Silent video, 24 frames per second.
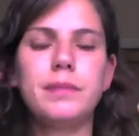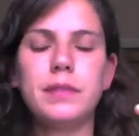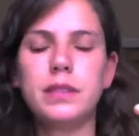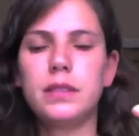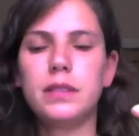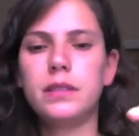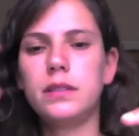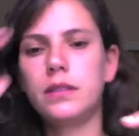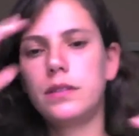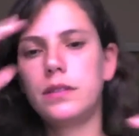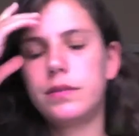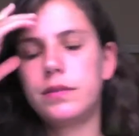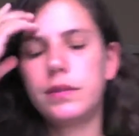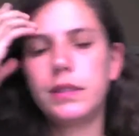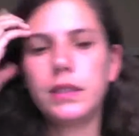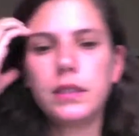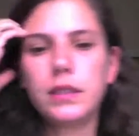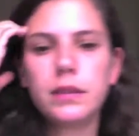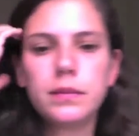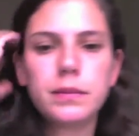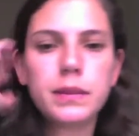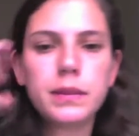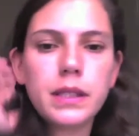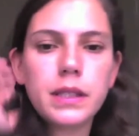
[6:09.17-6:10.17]
it's very
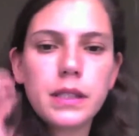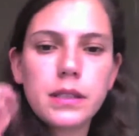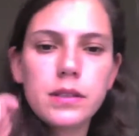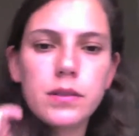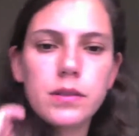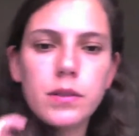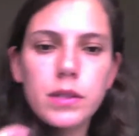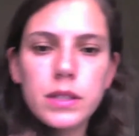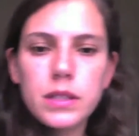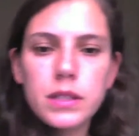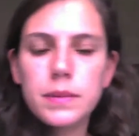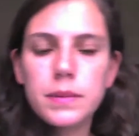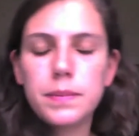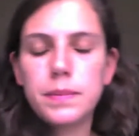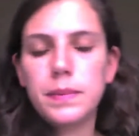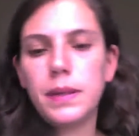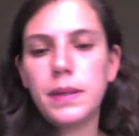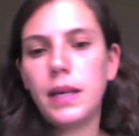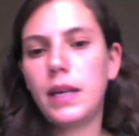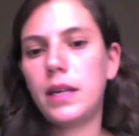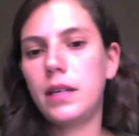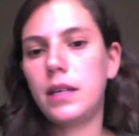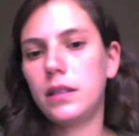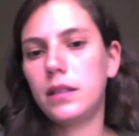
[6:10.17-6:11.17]
complicated to
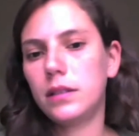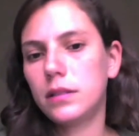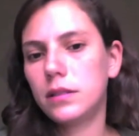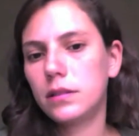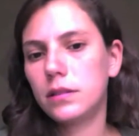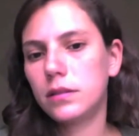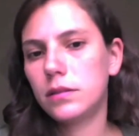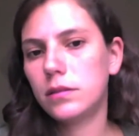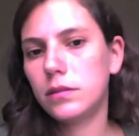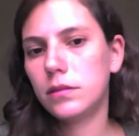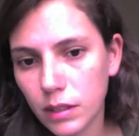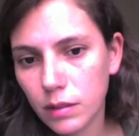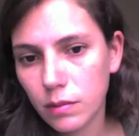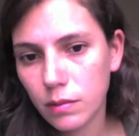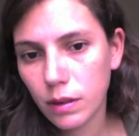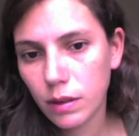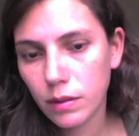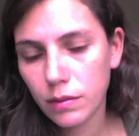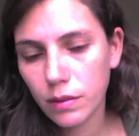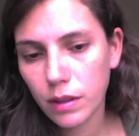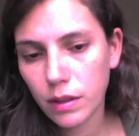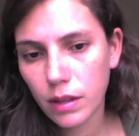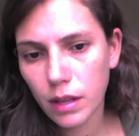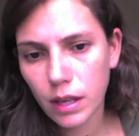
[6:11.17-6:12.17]
explain. It's one
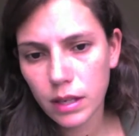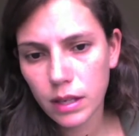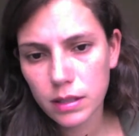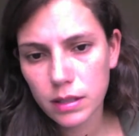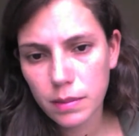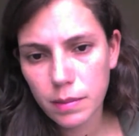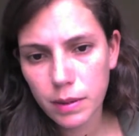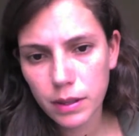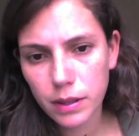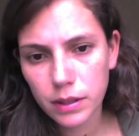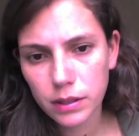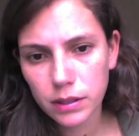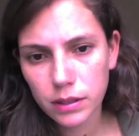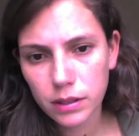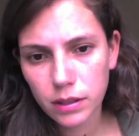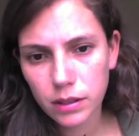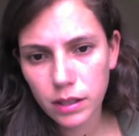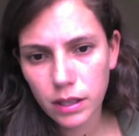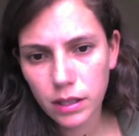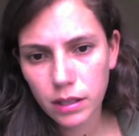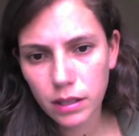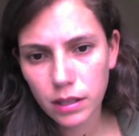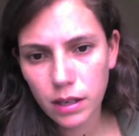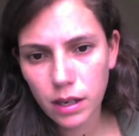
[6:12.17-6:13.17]
of the things about
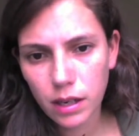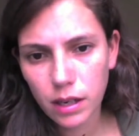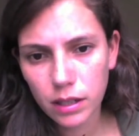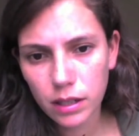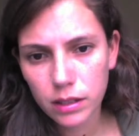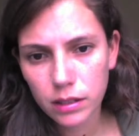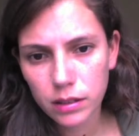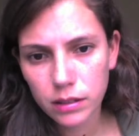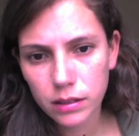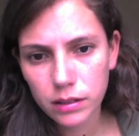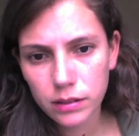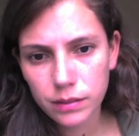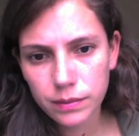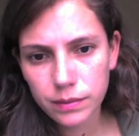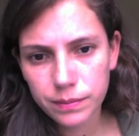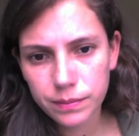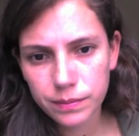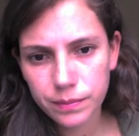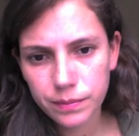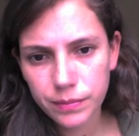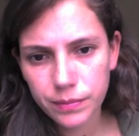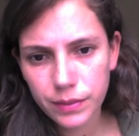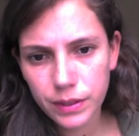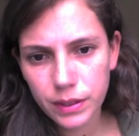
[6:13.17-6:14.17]
internet art, no?
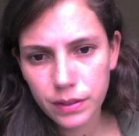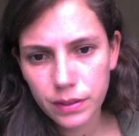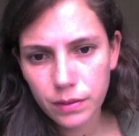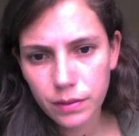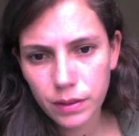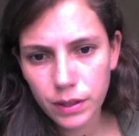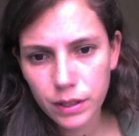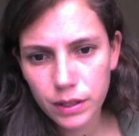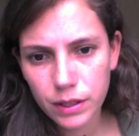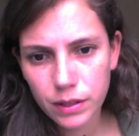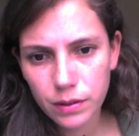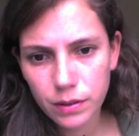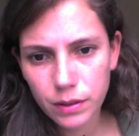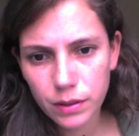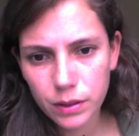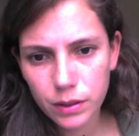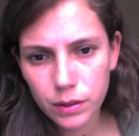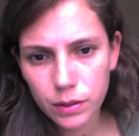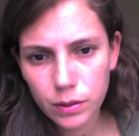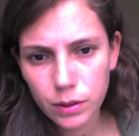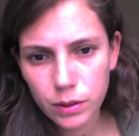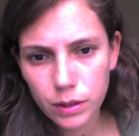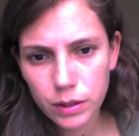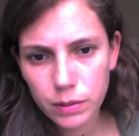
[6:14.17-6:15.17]
It's very difficult
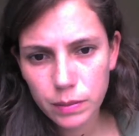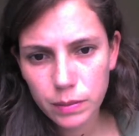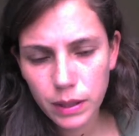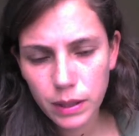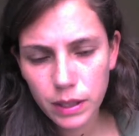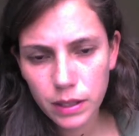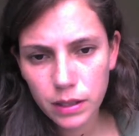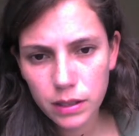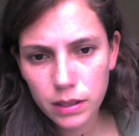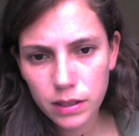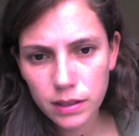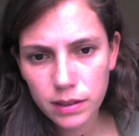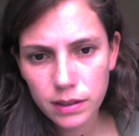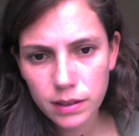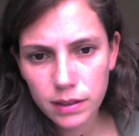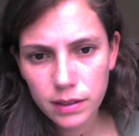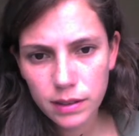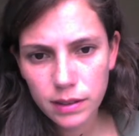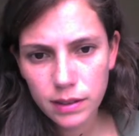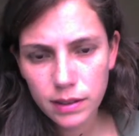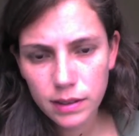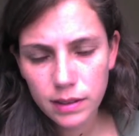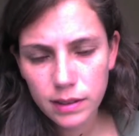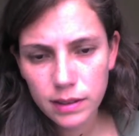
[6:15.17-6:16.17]
to explain.
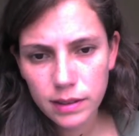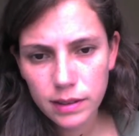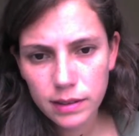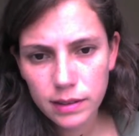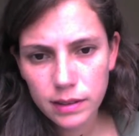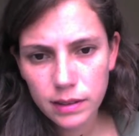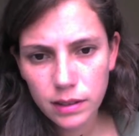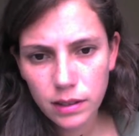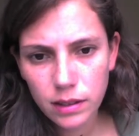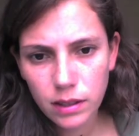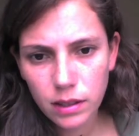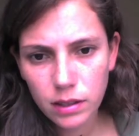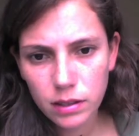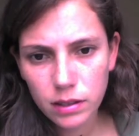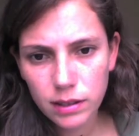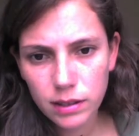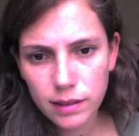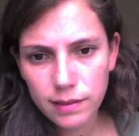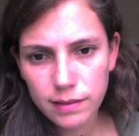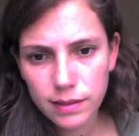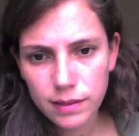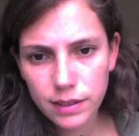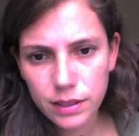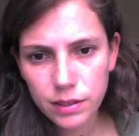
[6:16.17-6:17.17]
Not only
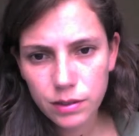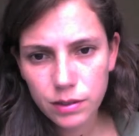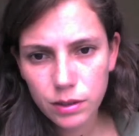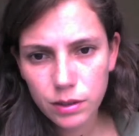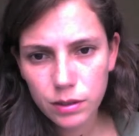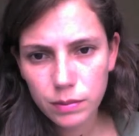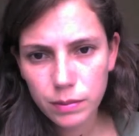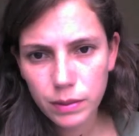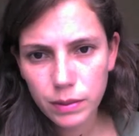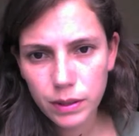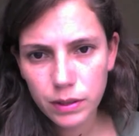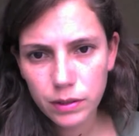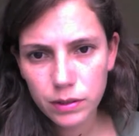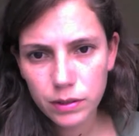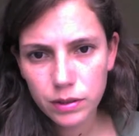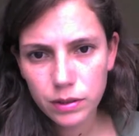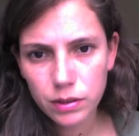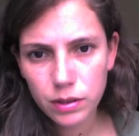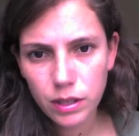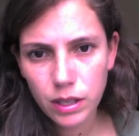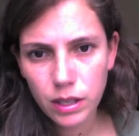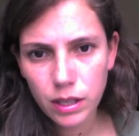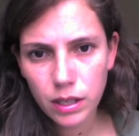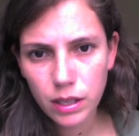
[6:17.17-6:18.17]
visual, but also
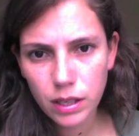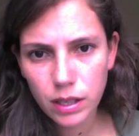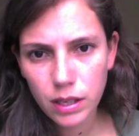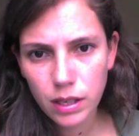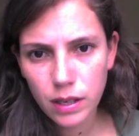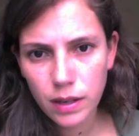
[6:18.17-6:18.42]
like